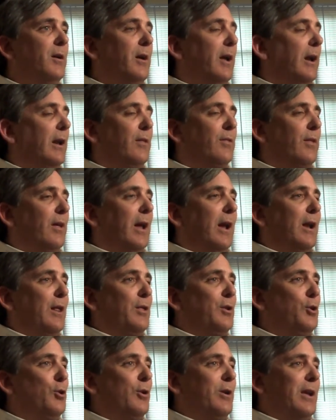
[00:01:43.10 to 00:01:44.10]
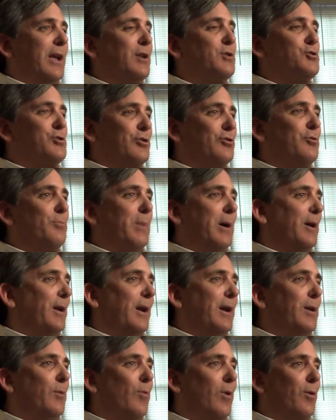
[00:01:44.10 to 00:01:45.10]
You can get just about
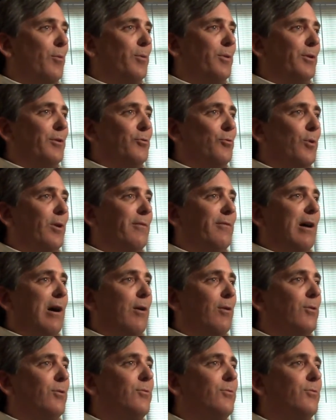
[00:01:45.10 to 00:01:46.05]
anywhere within 12 hours.